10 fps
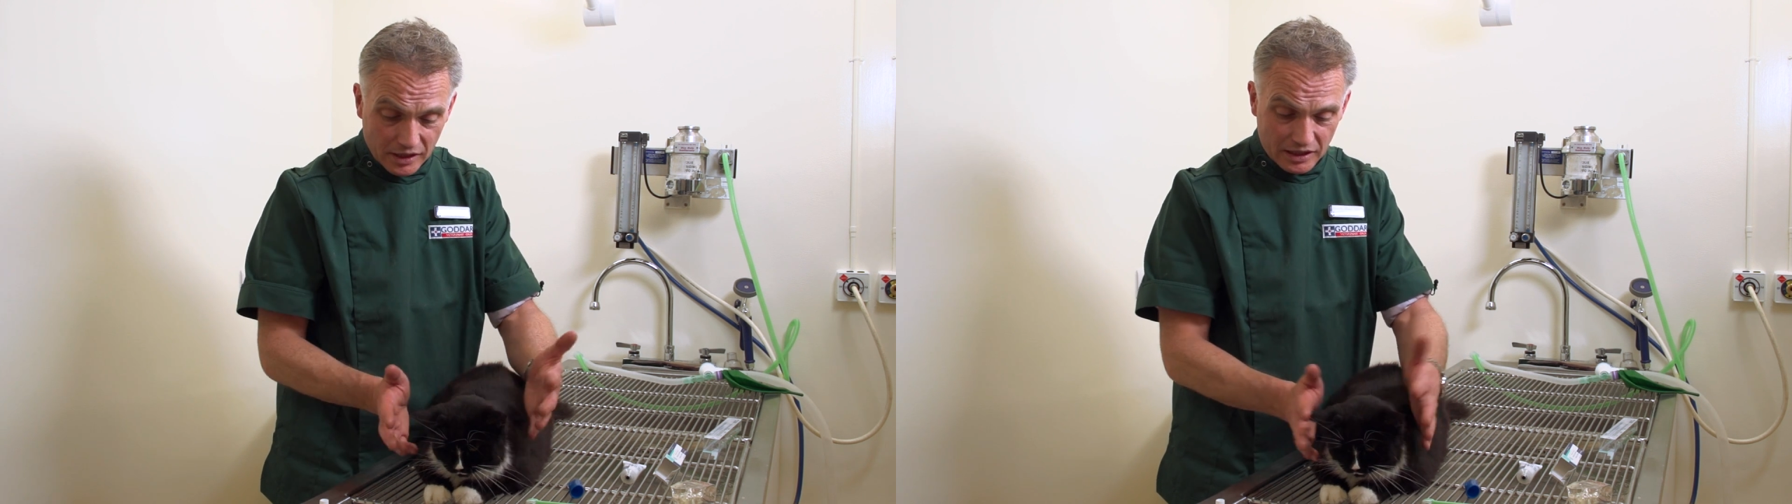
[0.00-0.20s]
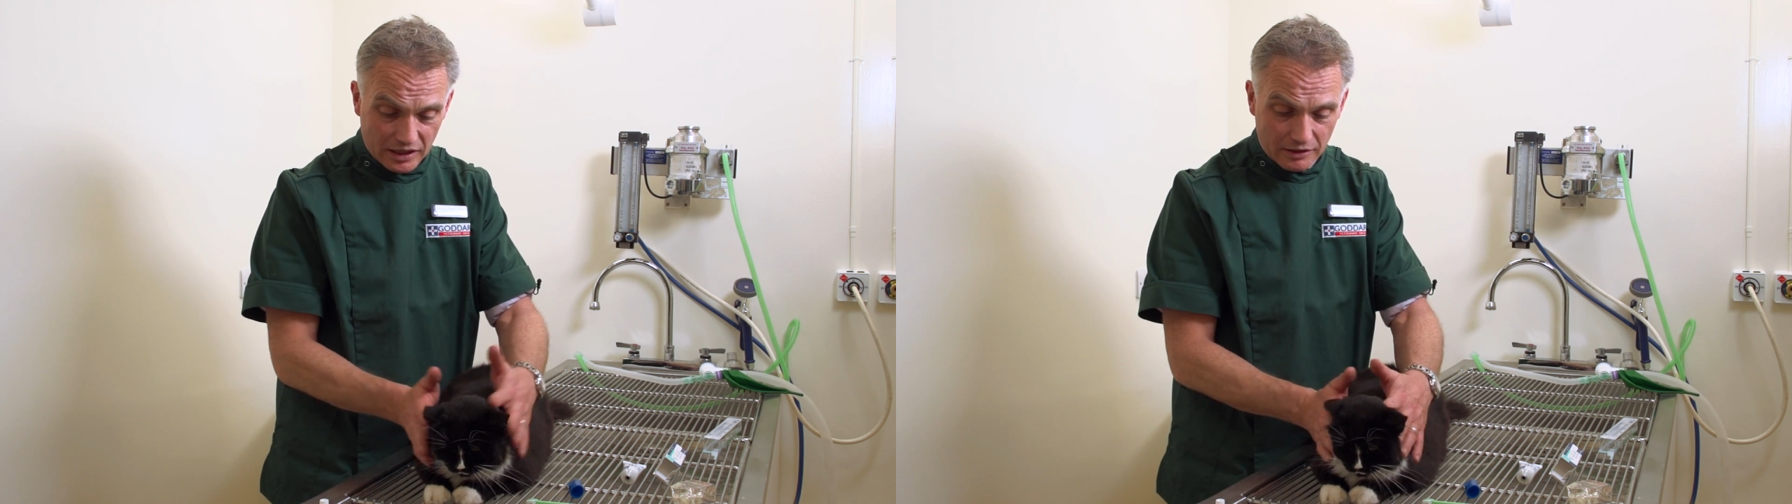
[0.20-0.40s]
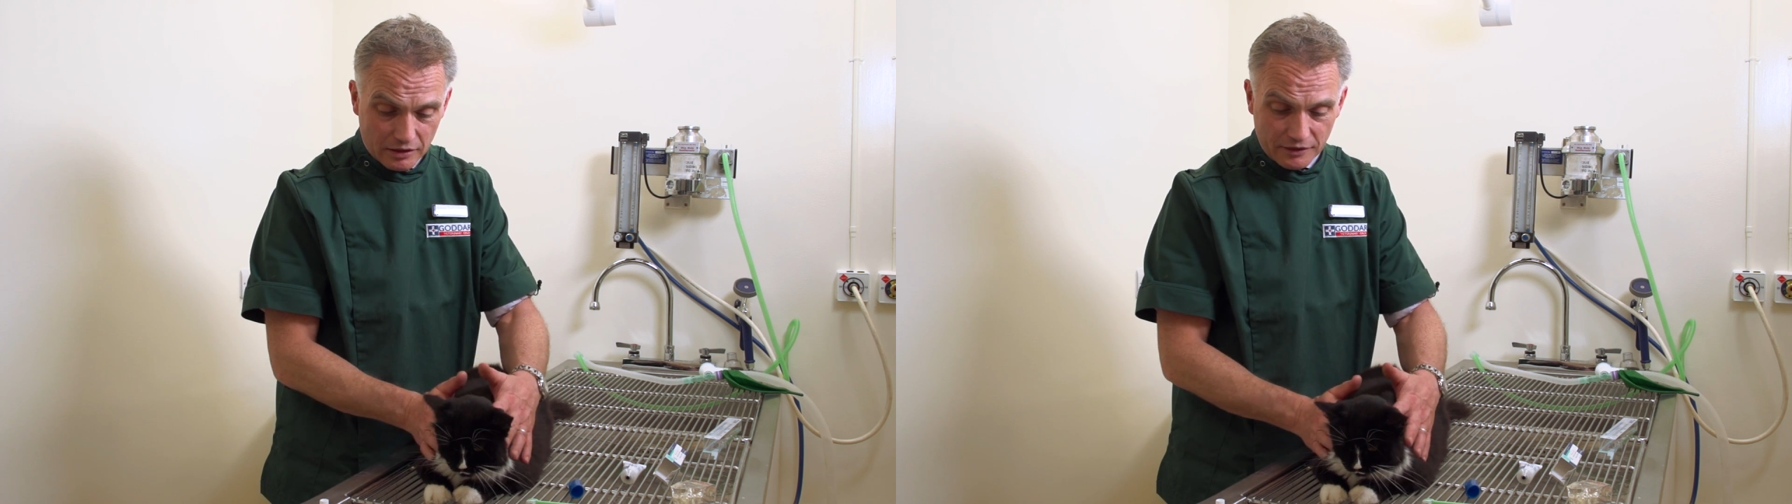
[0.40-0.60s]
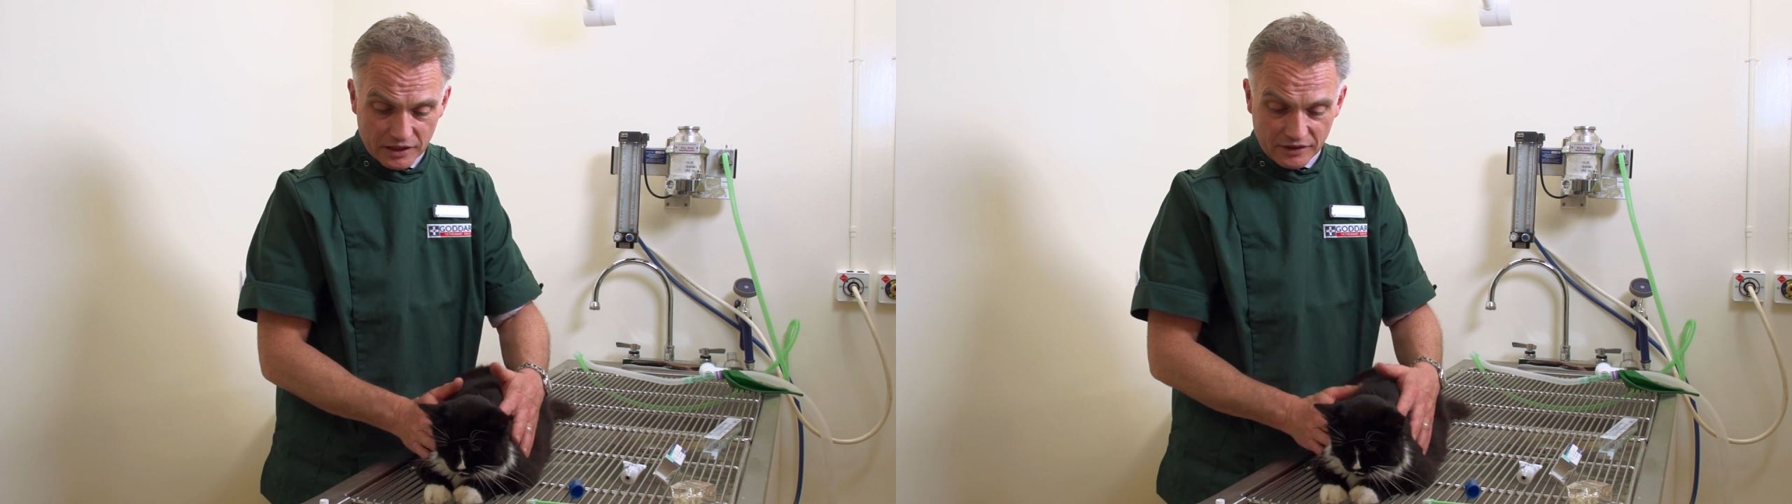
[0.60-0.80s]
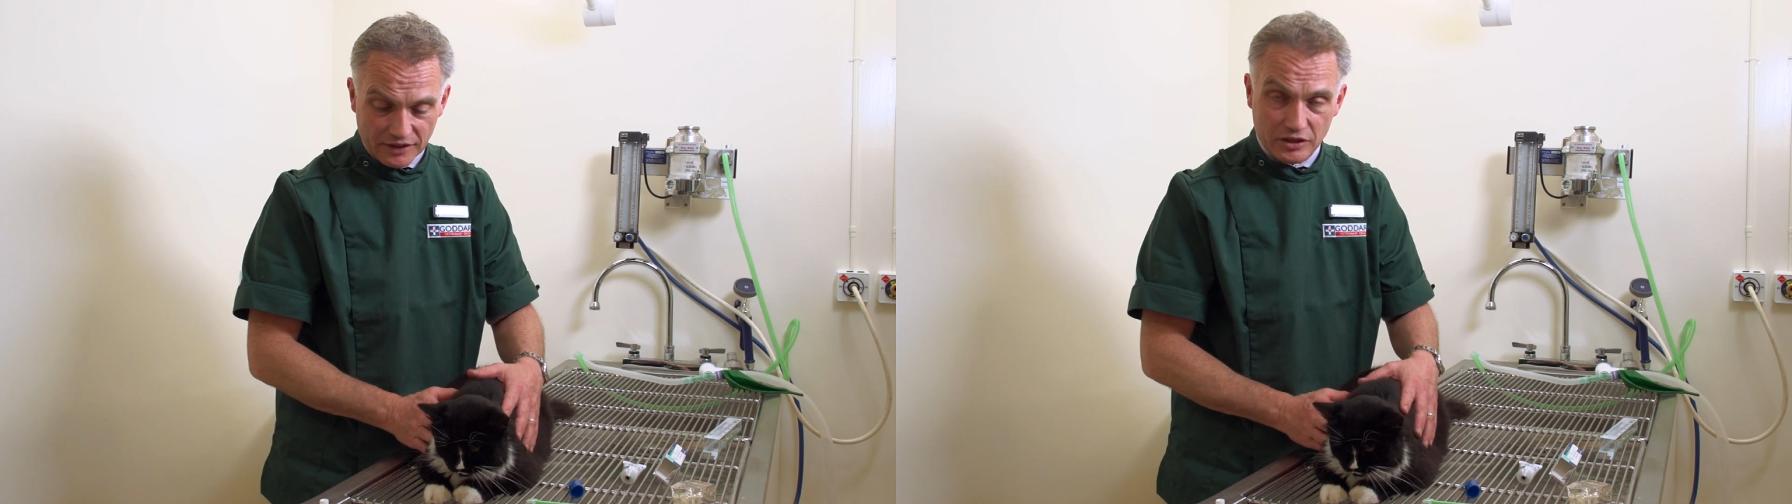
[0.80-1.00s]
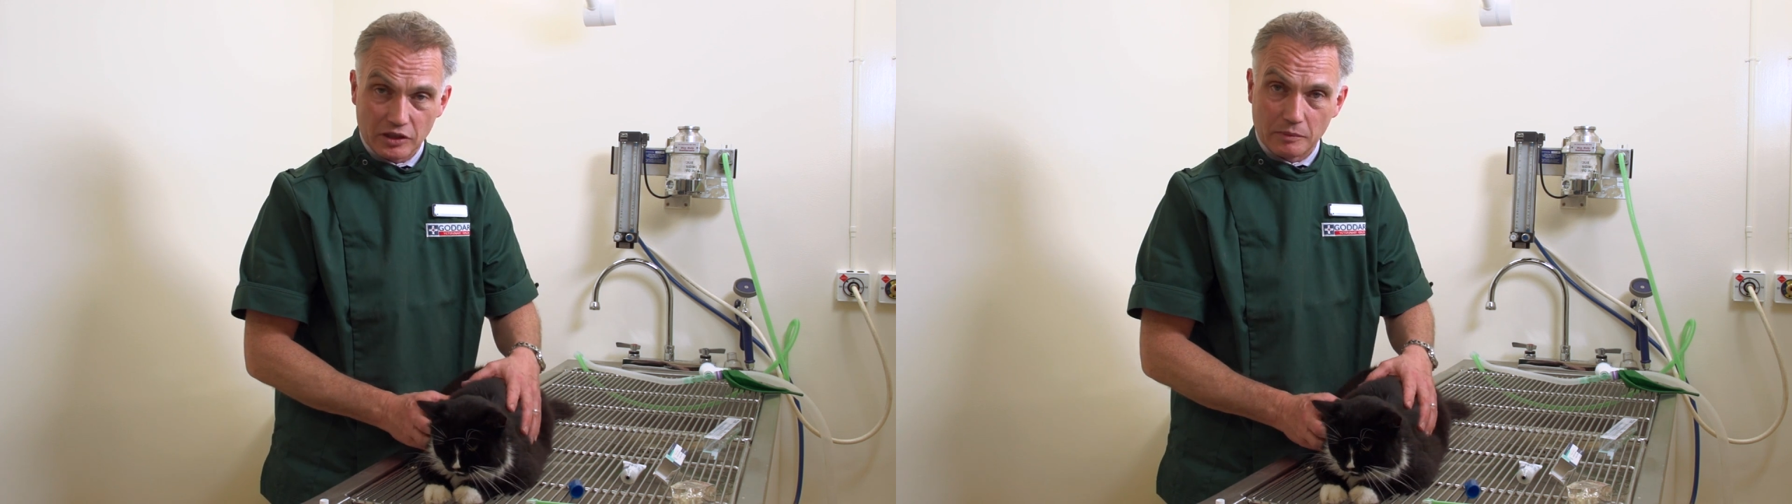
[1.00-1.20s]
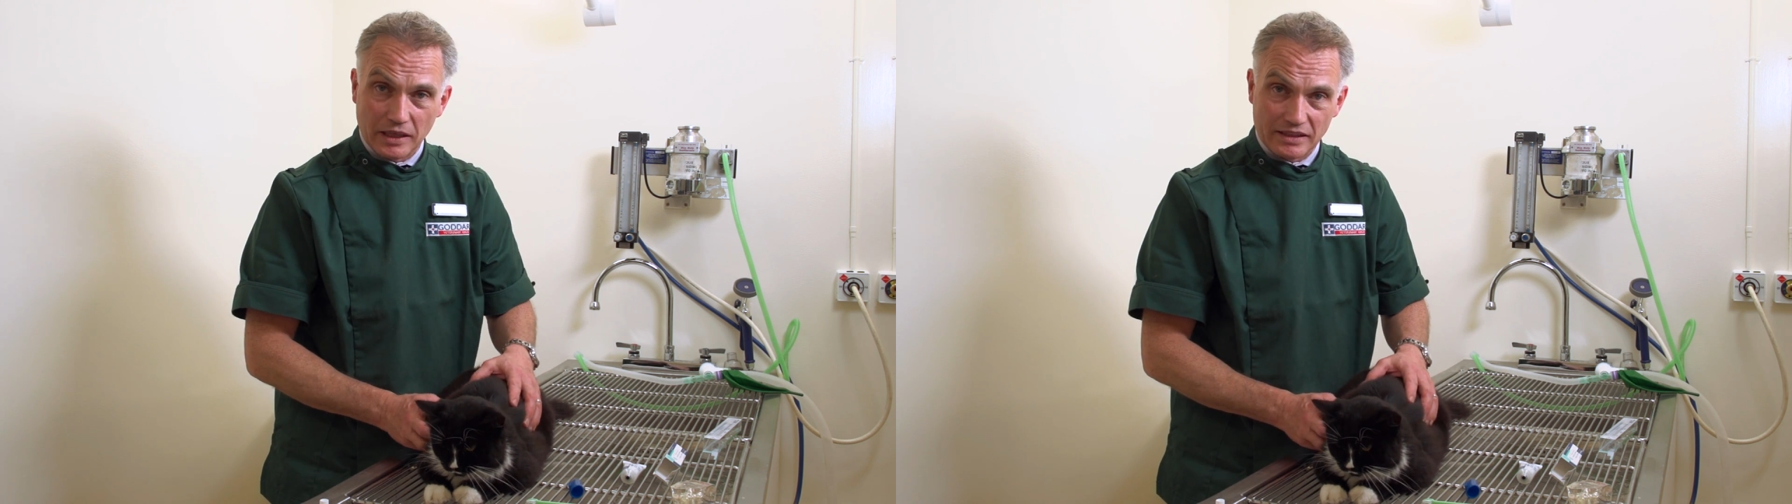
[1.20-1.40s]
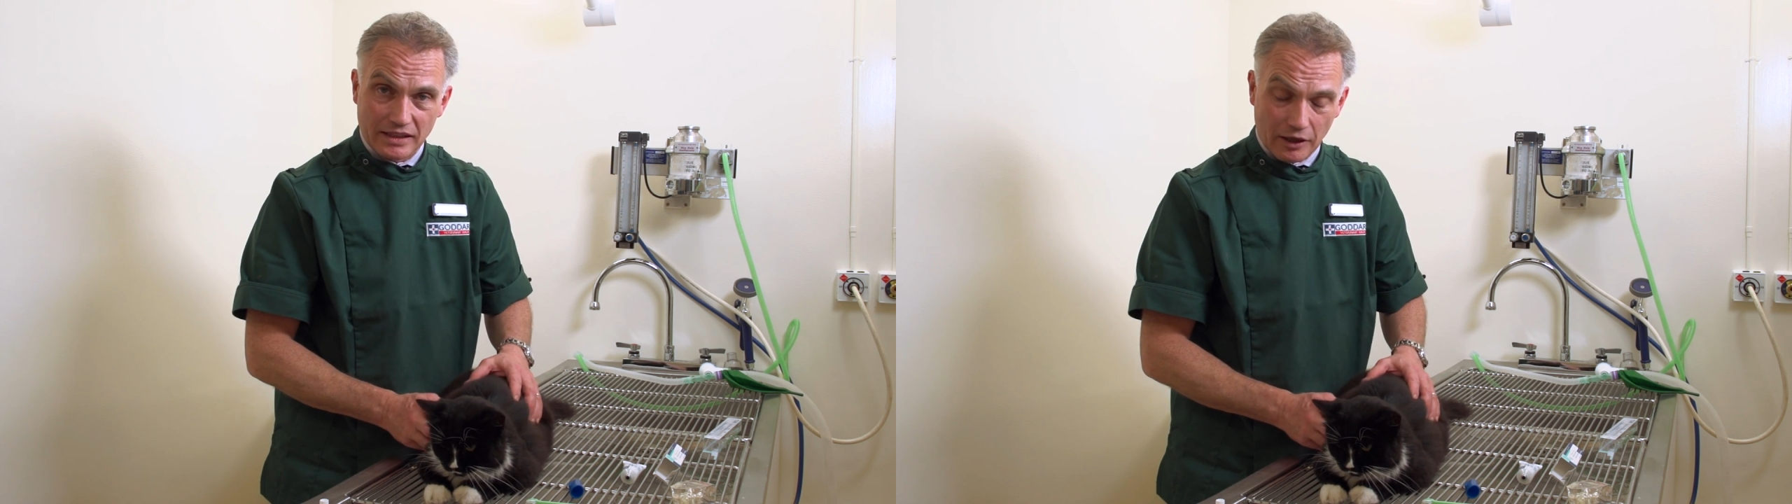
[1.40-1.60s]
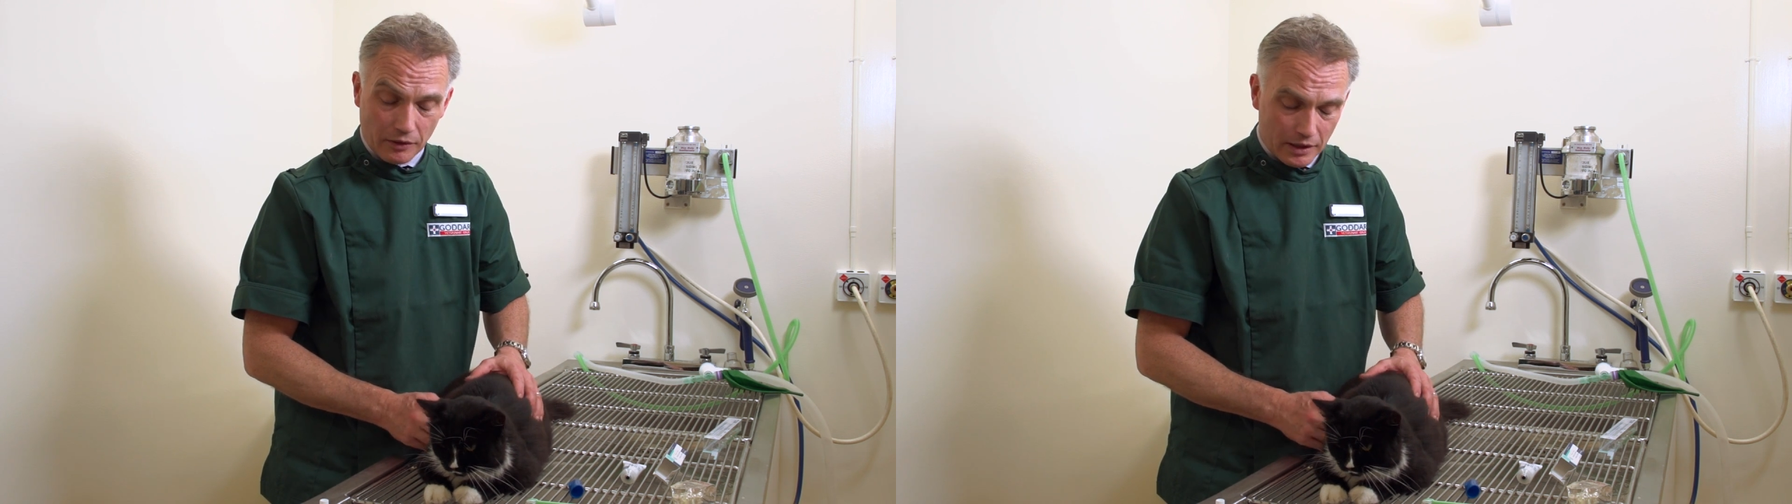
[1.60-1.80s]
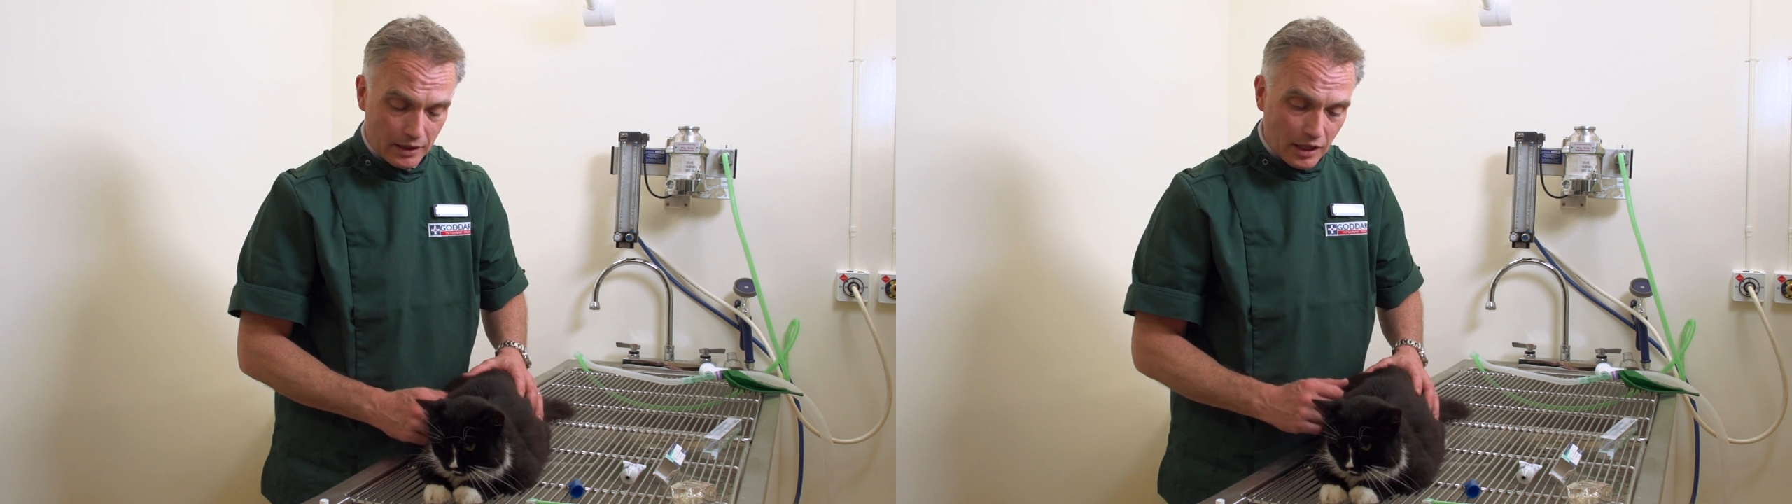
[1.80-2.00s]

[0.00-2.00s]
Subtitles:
the fish flavour toothpaste now.